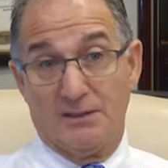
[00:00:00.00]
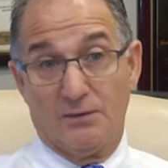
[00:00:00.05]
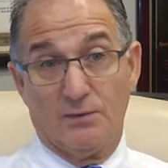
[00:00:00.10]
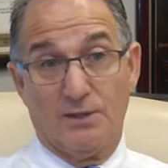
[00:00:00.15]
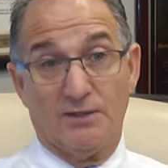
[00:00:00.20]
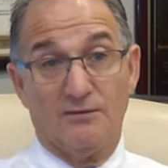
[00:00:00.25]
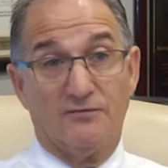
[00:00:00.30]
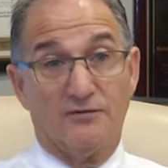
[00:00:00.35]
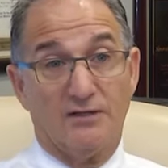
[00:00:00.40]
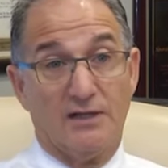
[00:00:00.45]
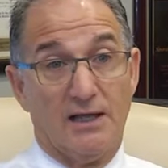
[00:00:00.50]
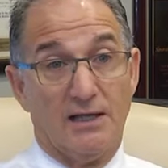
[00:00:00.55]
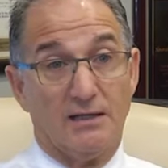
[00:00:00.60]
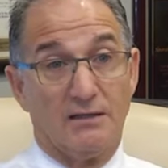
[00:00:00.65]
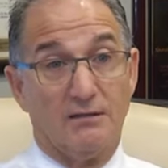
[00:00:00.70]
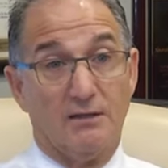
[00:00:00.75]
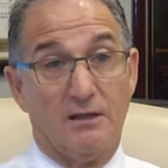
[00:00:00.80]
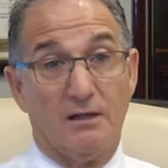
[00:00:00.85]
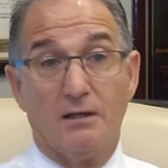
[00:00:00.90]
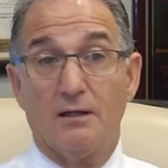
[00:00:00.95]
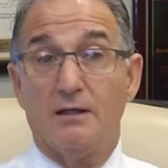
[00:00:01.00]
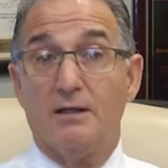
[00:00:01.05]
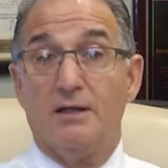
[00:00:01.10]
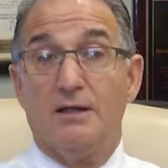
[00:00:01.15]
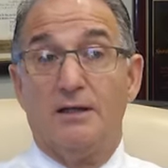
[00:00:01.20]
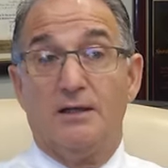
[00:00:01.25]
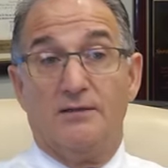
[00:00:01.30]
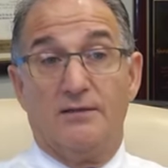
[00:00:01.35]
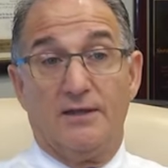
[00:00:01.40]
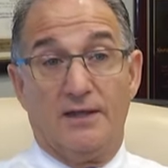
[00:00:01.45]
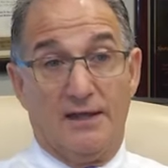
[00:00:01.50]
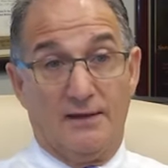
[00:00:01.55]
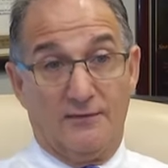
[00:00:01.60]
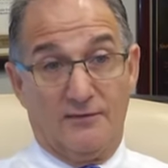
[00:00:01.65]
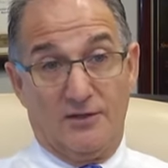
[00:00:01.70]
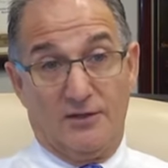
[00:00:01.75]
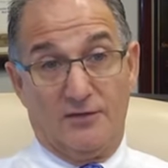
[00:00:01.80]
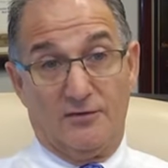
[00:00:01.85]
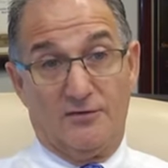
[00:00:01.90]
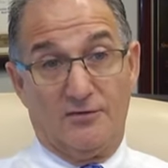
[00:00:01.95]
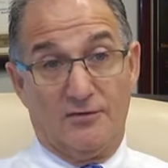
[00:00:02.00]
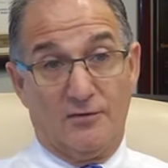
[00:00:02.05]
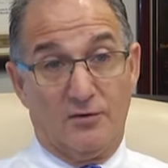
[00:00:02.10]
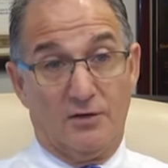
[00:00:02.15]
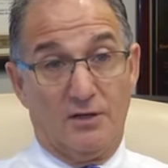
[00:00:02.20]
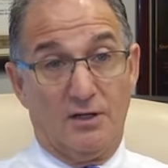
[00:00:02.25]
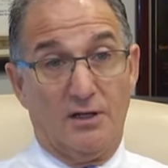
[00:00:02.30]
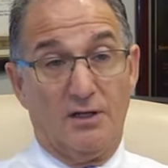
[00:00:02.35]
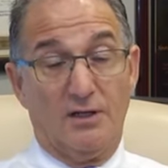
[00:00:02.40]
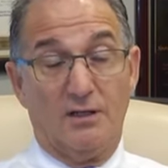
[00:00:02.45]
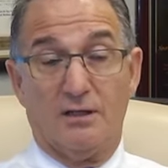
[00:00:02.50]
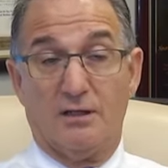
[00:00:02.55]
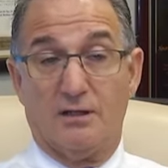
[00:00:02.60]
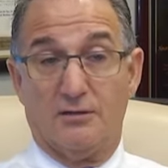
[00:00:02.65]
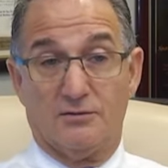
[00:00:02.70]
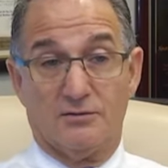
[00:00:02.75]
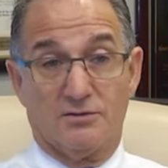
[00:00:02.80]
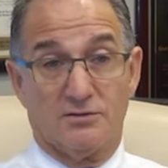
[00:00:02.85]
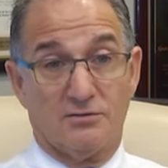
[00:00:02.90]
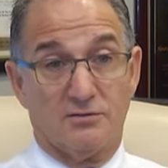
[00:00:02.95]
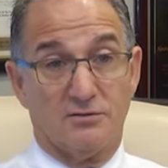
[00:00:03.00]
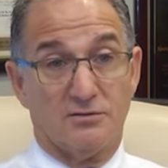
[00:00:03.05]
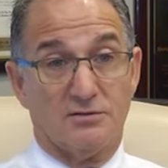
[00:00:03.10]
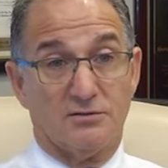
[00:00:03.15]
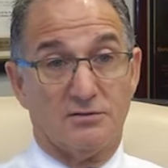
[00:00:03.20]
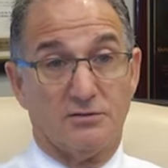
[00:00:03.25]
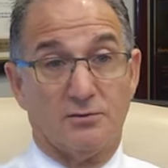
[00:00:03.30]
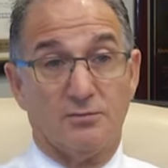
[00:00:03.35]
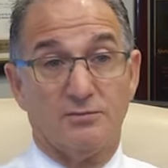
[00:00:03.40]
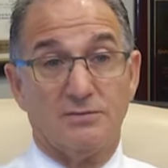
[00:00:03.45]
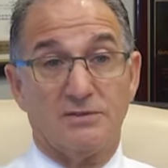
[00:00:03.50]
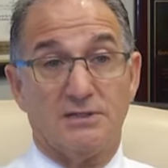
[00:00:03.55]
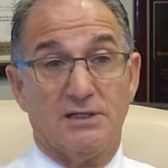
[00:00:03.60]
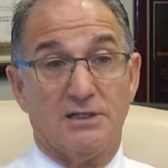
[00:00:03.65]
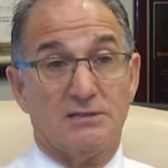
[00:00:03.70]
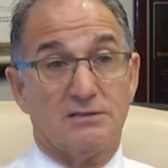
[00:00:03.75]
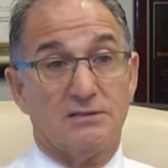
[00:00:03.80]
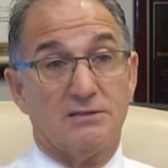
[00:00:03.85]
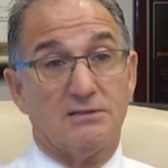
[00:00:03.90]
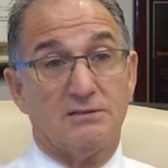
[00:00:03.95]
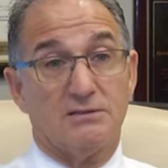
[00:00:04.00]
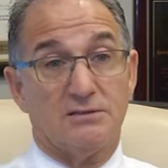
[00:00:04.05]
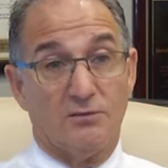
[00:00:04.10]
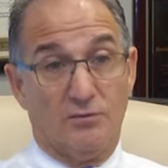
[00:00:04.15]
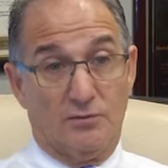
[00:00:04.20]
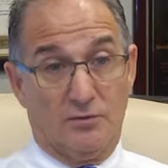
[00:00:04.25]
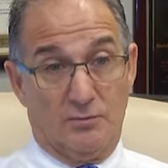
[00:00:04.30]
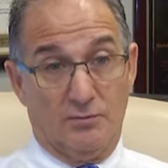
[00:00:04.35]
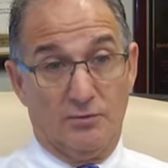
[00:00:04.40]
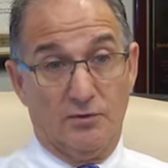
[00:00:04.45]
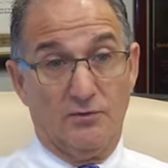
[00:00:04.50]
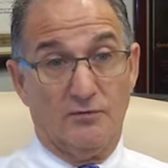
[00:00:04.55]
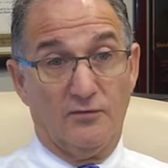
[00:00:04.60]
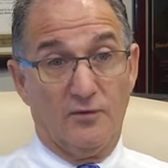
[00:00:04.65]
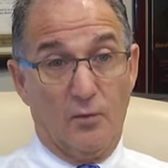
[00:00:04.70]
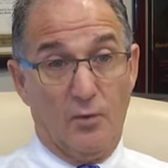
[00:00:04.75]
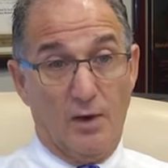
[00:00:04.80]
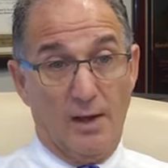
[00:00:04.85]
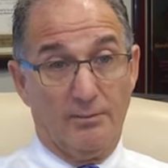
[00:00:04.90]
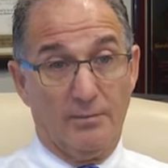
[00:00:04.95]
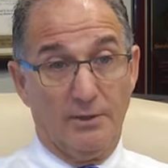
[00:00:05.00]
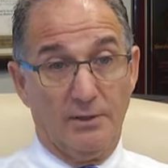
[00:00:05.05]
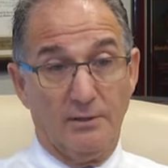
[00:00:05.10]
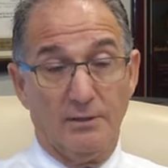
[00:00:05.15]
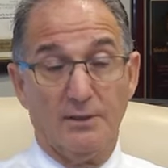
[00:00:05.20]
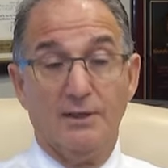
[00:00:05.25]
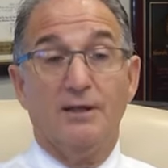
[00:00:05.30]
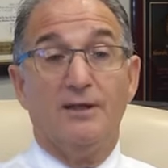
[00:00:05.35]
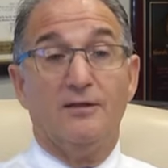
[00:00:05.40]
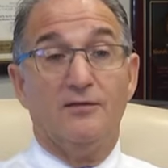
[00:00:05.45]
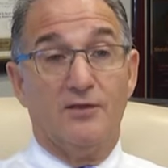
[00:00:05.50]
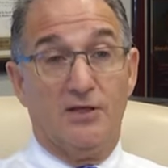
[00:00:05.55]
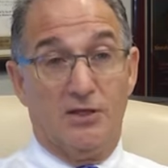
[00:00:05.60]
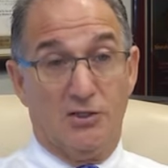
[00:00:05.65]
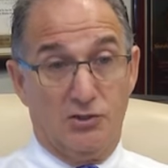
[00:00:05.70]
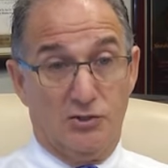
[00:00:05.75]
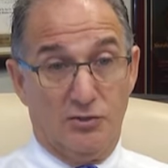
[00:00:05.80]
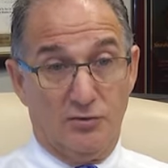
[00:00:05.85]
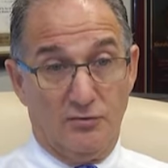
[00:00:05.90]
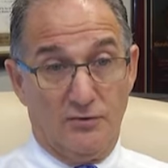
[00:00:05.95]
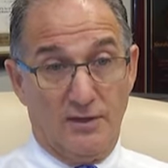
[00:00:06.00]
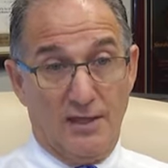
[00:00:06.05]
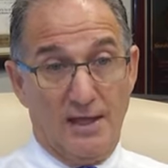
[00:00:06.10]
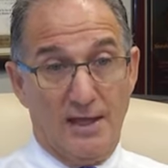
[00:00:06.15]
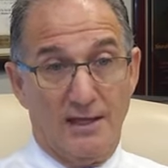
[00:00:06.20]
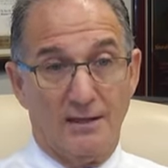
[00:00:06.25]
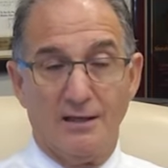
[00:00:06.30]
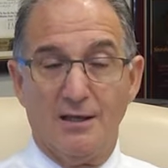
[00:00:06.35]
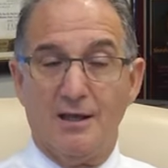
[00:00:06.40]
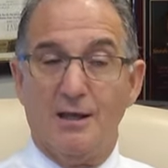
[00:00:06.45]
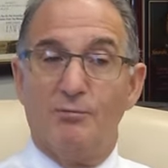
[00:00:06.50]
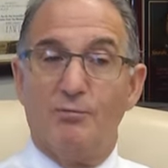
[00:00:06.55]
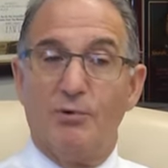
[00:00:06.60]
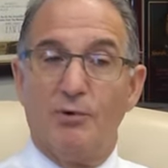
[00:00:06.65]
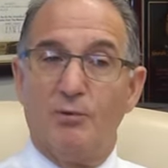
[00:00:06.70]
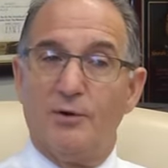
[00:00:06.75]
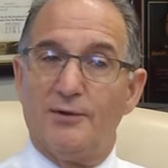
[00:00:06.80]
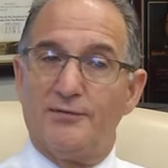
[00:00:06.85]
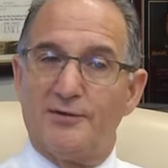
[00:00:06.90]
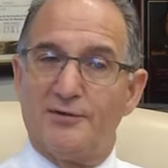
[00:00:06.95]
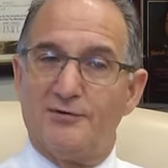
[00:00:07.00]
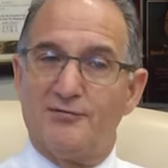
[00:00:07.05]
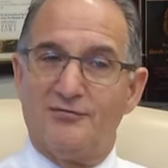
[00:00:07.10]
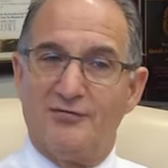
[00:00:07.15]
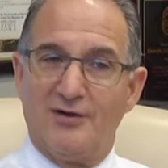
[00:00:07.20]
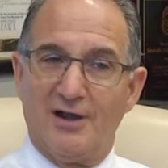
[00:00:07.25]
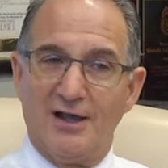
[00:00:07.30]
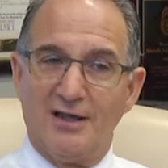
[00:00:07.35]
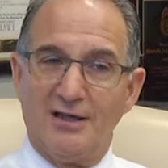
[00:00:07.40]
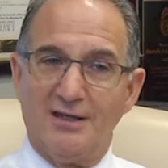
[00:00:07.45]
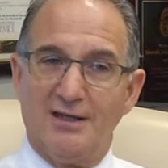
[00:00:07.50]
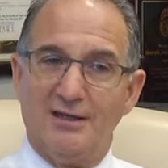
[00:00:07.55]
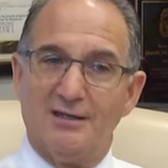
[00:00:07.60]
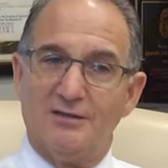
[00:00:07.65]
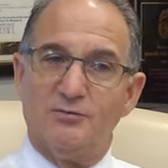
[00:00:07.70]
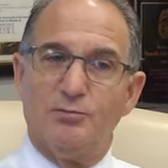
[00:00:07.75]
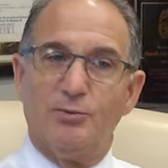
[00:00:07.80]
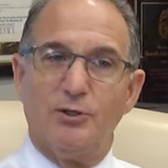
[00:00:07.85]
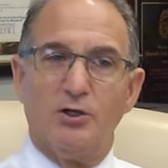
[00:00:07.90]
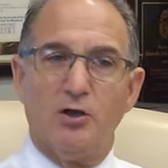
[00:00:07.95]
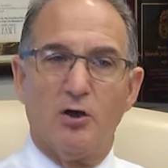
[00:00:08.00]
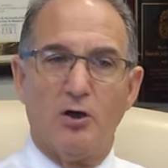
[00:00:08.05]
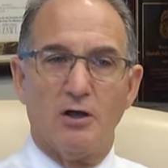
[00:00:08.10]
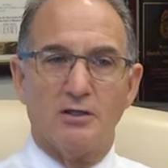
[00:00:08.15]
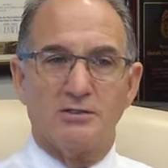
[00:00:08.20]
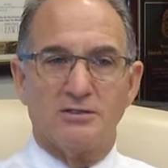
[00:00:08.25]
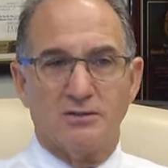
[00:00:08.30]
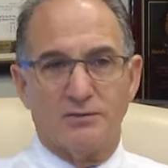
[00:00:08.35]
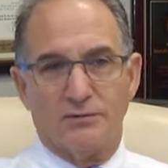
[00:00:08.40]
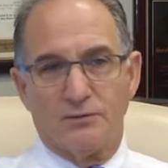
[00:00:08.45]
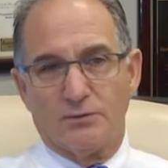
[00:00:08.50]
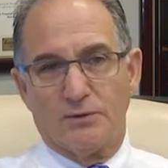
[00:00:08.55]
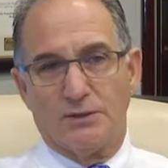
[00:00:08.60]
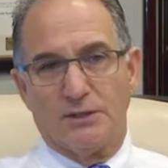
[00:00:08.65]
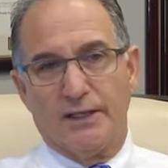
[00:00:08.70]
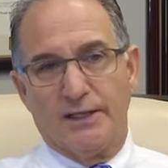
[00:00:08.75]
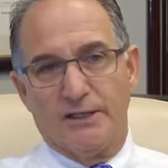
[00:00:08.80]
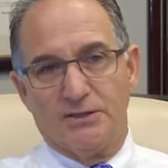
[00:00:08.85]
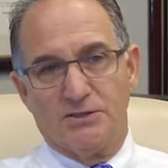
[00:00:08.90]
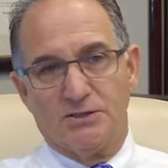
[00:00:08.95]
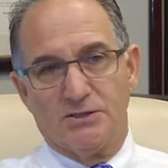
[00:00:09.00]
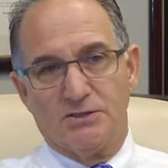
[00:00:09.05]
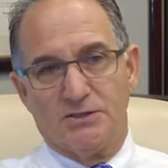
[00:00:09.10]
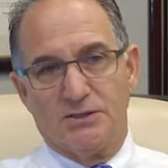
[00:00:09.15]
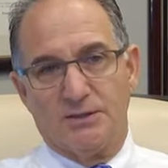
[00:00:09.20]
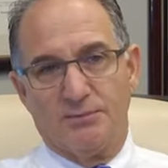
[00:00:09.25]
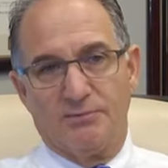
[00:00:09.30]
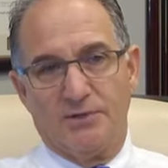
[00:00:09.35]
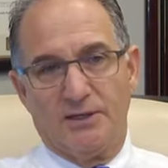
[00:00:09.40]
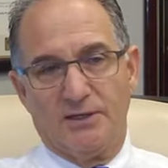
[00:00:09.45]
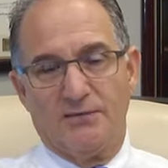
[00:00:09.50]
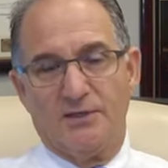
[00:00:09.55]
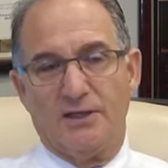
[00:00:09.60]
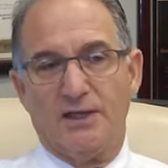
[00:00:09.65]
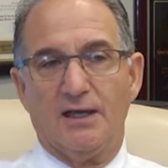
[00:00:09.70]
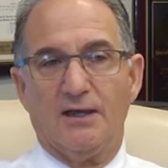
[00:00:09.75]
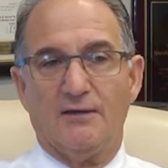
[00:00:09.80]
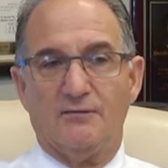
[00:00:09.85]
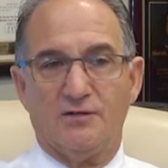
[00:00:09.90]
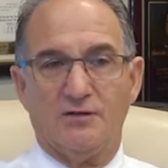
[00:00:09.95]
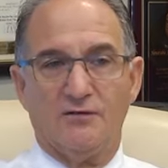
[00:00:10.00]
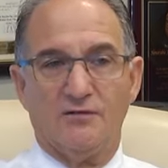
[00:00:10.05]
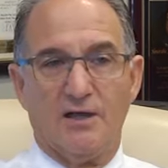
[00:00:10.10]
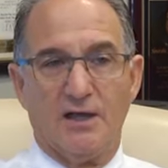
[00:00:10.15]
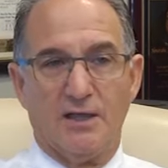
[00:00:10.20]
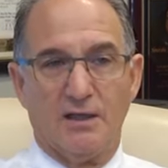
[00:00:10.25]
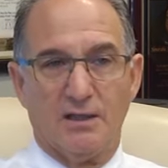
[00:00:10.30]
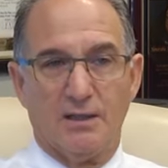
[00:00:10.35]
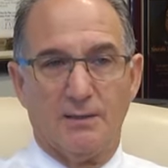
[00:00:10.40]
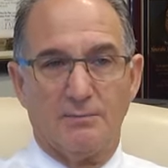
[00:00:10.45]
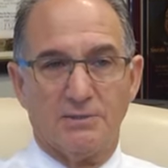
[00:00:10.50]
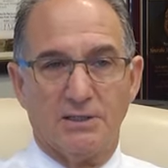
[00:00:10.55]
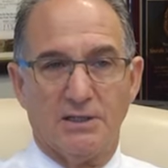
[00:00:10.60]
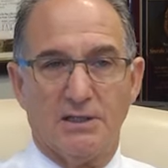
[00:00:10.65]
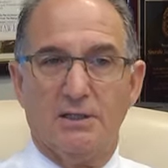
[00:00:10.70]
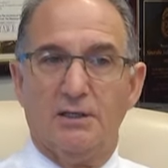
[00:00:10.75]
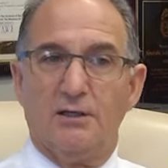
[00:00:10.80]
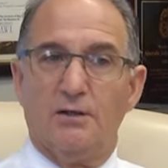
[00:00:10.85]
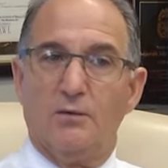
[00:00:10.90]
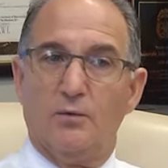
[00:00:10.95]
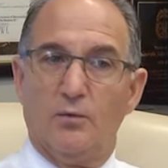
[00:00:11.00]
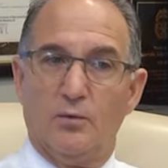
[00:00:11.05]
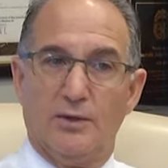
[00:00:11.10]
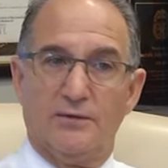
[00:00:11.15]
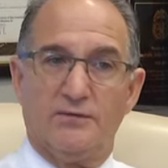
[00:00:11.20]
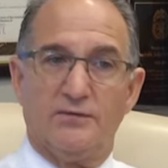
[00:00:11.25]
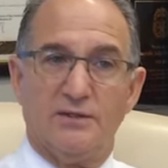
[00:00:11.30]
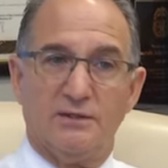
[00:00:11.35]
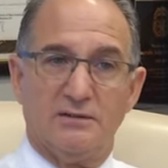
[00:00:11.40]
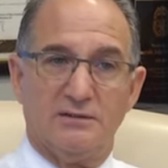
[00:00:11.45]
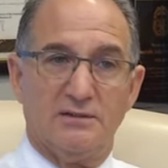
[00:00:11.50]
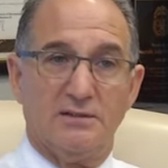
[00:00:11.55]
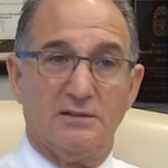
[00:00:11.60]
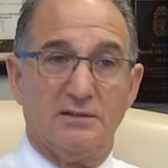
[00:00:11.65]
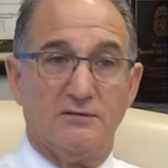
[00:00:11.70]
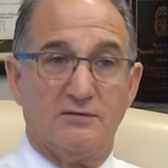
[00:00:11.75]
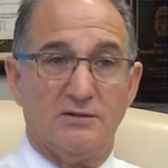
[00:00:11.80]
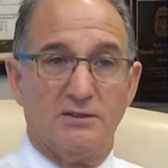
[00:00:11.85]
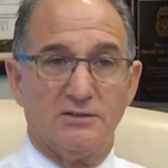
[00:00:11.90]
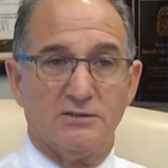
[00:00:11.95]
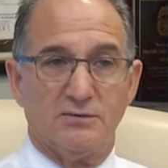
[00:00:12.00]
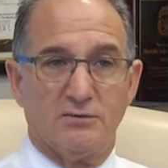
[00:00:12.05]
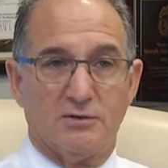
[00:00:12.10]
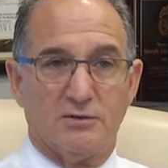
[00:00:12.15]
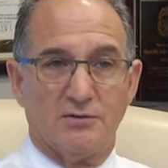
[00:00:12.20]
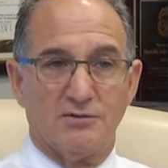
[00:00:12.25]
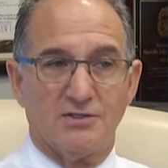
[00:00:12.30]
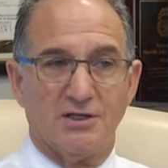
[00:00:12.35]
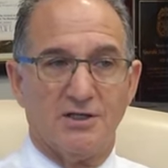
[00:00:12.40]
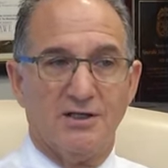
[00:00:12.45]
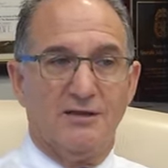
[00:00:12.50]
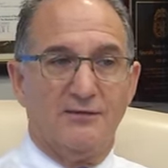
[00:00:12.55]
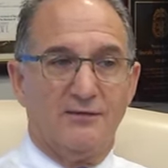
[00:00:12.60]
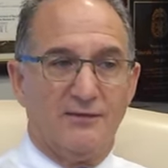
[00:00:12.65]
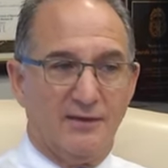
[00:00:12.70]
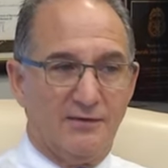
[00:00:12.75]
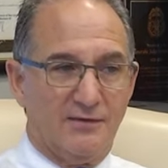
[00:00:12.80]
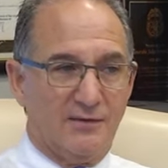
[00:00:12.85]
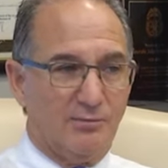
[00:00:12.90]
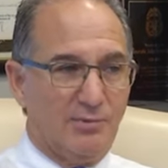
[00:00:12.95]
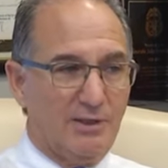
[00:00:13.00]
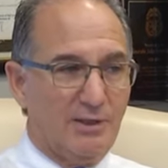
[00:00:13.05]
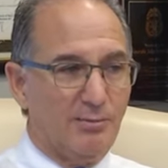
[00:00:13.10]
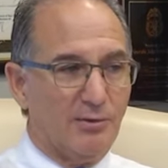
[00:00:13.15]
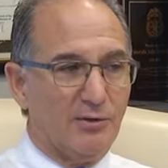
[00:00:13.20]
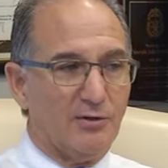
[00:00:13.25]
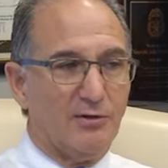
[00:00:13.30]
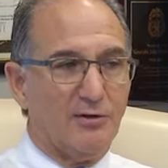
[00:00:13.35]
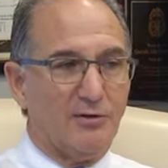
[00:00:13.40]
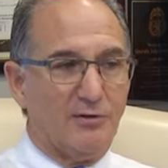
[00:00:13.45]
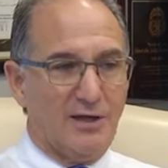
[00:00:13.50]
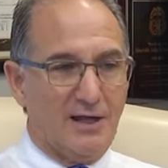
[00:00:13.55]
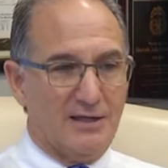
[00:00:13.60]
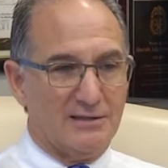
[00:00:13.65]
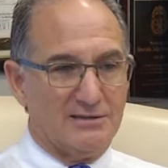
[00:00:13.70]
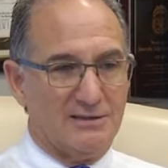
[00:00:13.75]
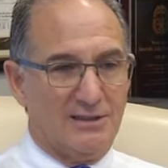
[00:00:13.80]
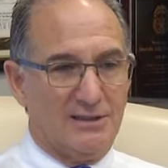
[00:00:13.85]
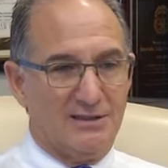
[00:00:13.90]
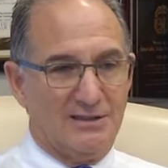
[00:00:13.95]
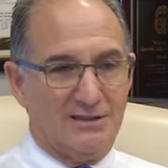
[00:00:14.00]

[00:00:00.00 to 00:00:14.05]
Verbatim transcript: a red flag law. They have the authority under certain circumstances to remove a weapon. They do that. But what they're finding is because of the relationship that they have developed with these individuals, that the people, as they